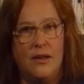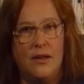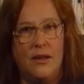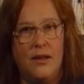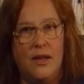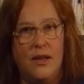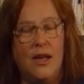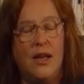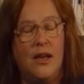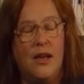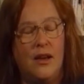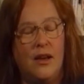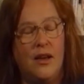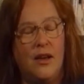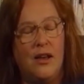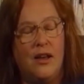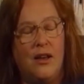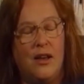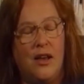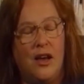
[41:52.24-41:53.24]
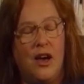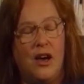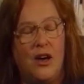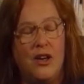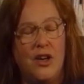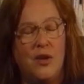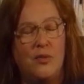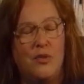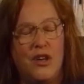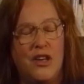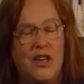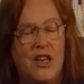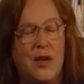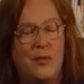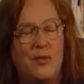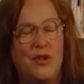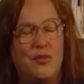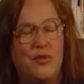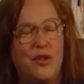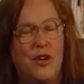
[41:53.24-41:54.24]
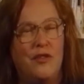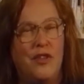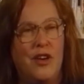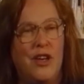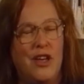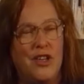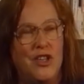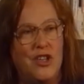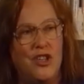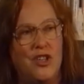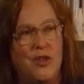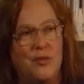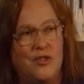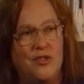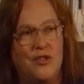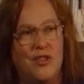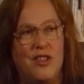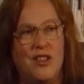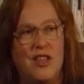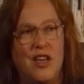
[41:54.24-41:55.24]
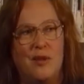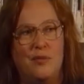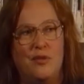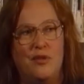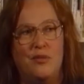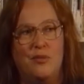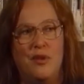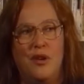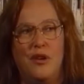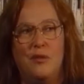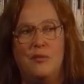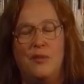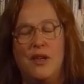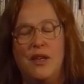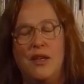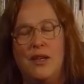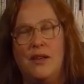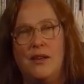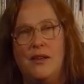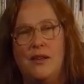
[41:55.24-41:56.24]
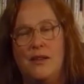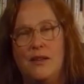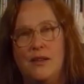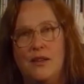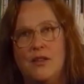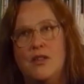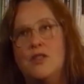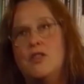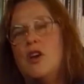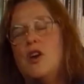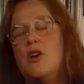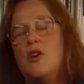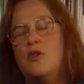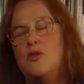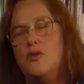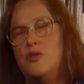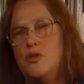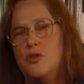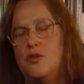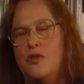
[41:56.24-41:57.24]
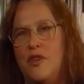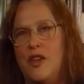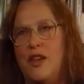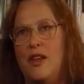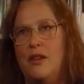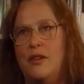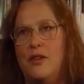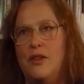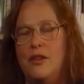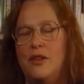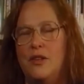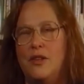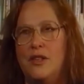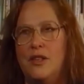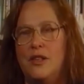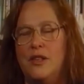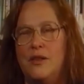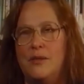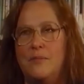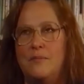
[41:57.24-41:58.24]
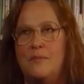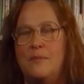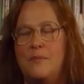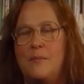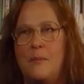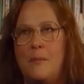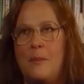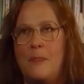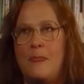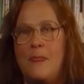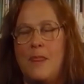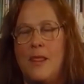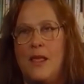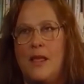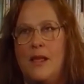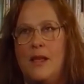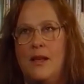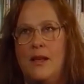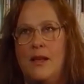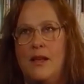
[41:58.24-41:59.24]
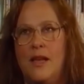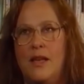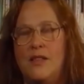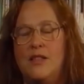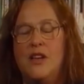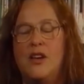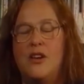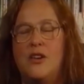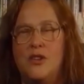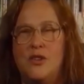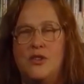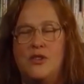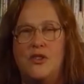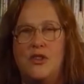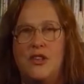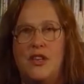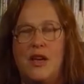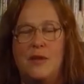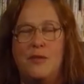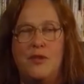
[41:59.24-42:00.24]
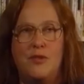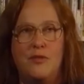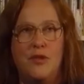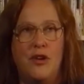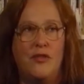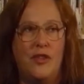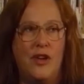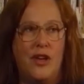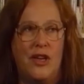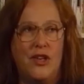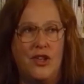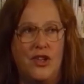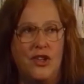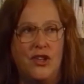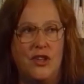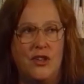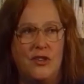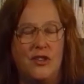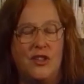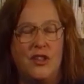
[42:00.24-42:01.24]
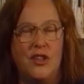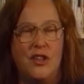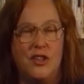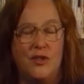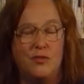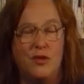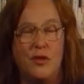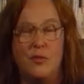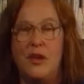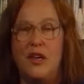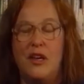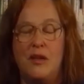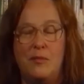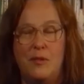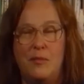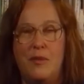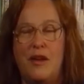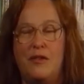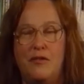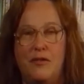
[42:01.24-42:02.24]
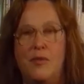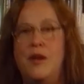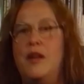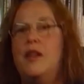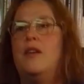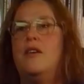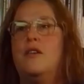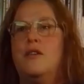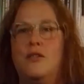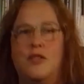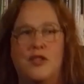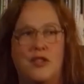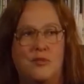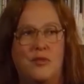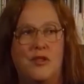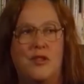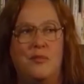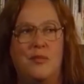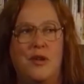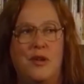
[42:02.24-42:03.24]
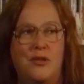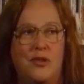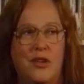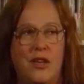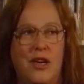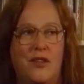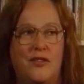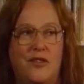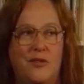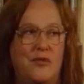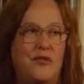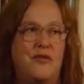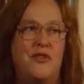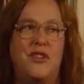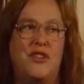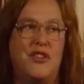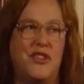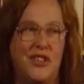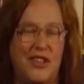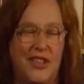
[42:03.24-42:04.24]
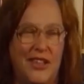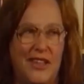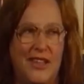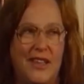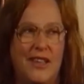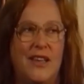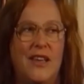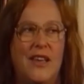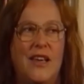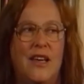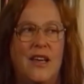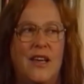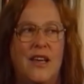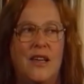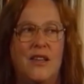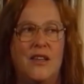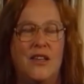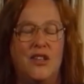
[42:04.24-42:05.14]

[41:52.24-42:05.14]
yeah, I don't want to damage my relationships, for example, by being so sort of ill that it's going to sort of damage my relationships. You know, it's probably going to be better for me to go to hospital and be looked after professionally than